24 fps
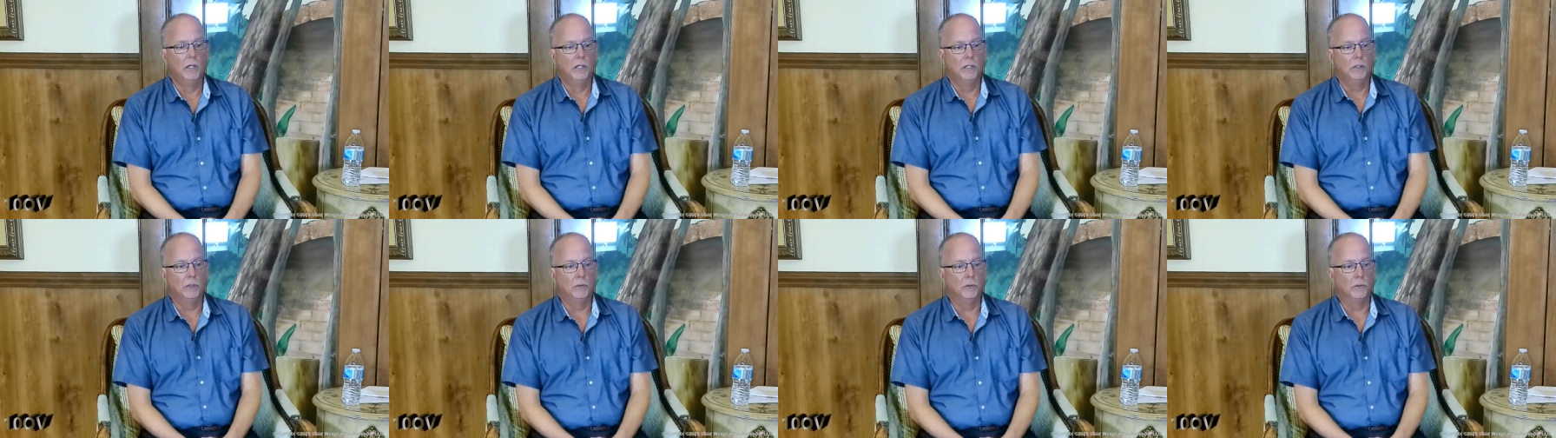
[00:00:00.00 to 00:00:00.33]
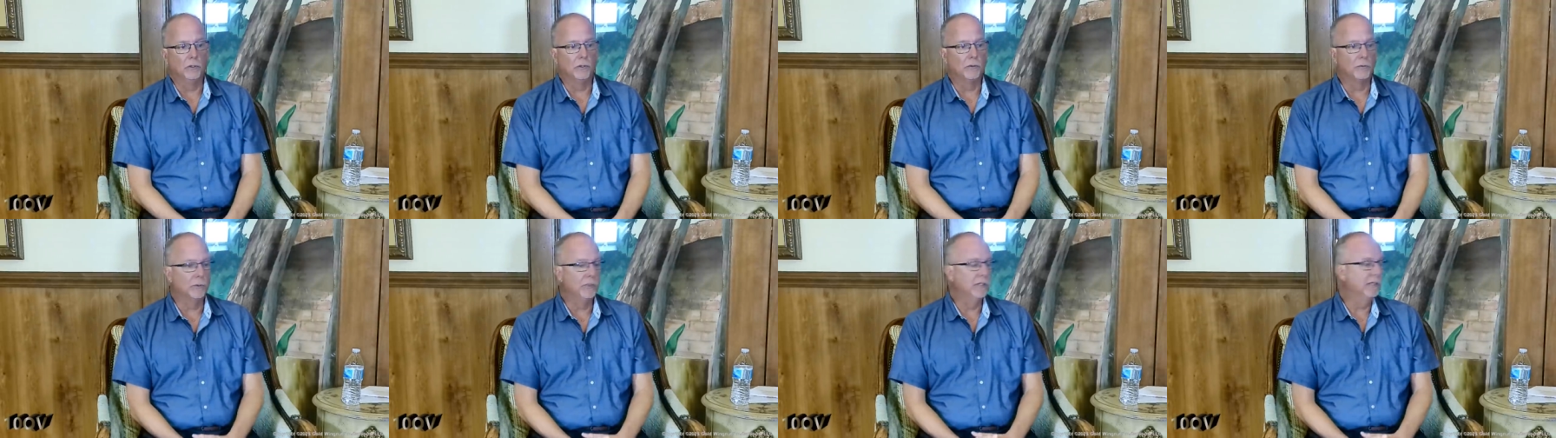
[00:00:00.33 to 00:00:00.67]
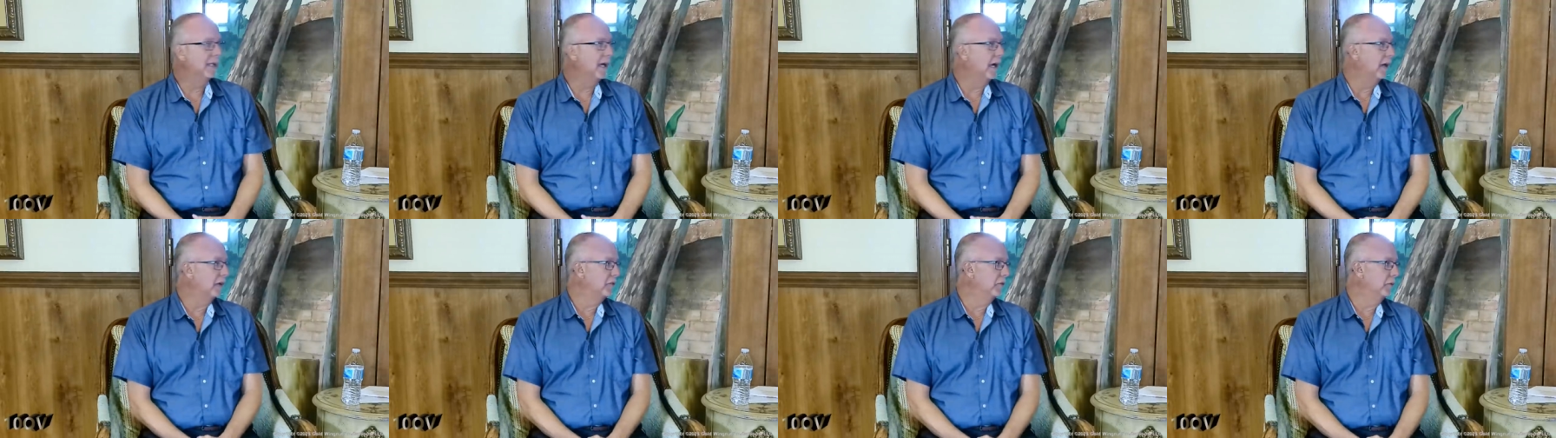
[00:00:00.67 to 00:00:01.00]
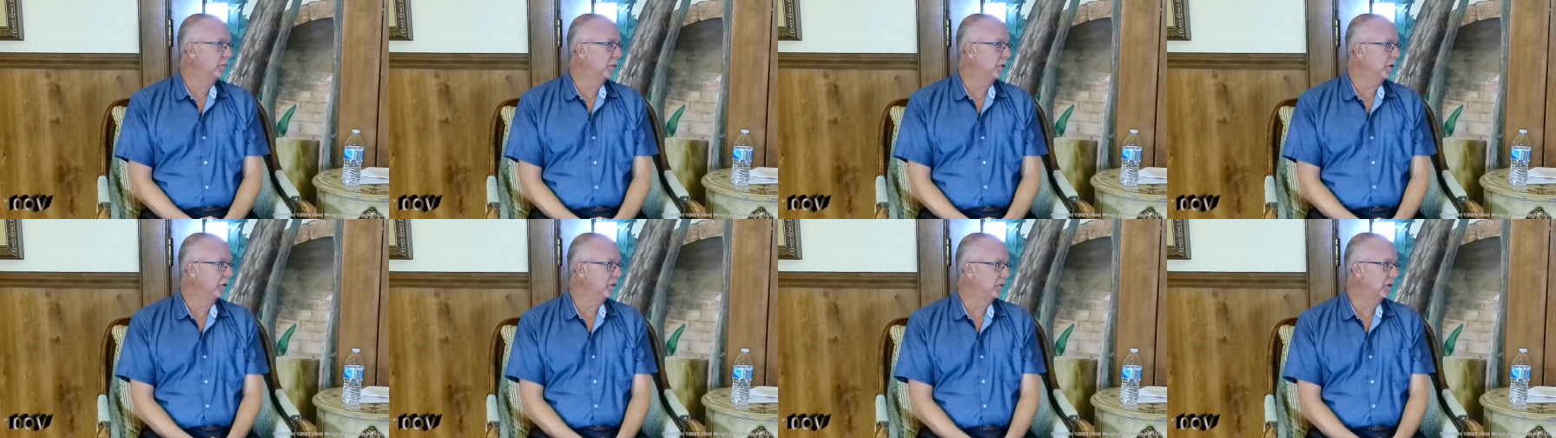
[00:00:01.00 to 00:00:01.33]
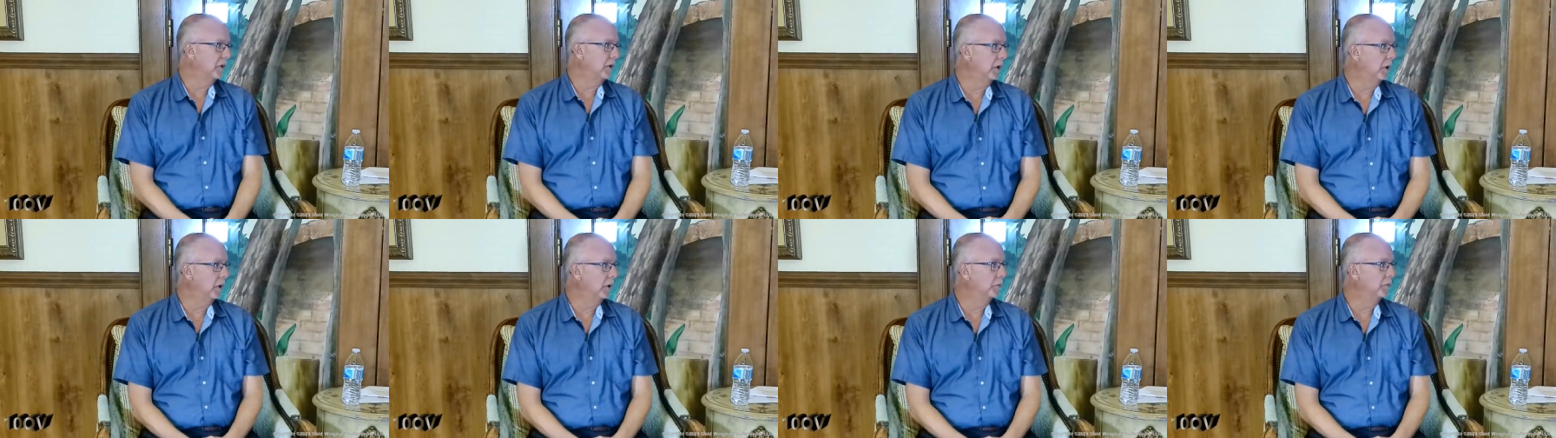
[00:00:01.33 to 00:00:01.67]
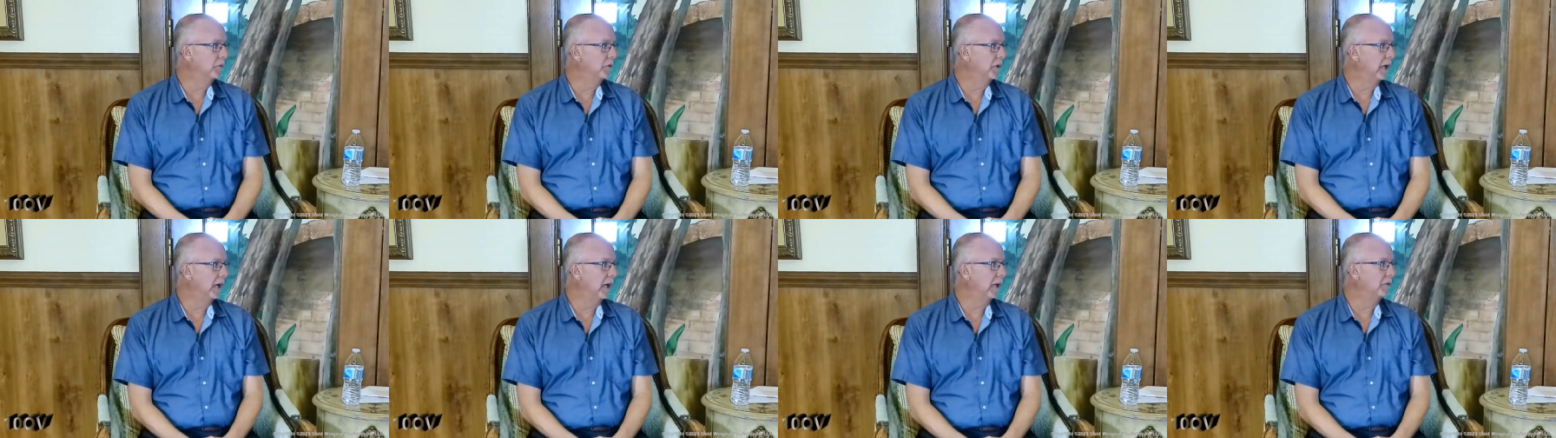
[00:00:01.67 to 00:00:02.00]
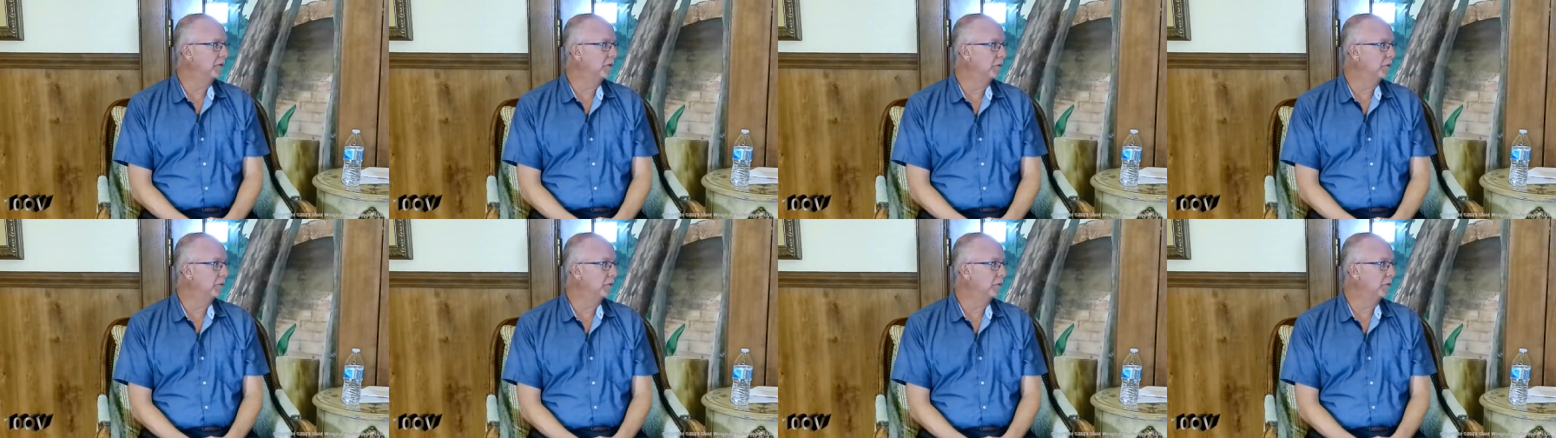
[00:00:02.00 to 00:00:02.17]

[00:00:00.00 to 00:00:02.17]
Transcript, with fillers: you know, the 3,000 plus clubs to have the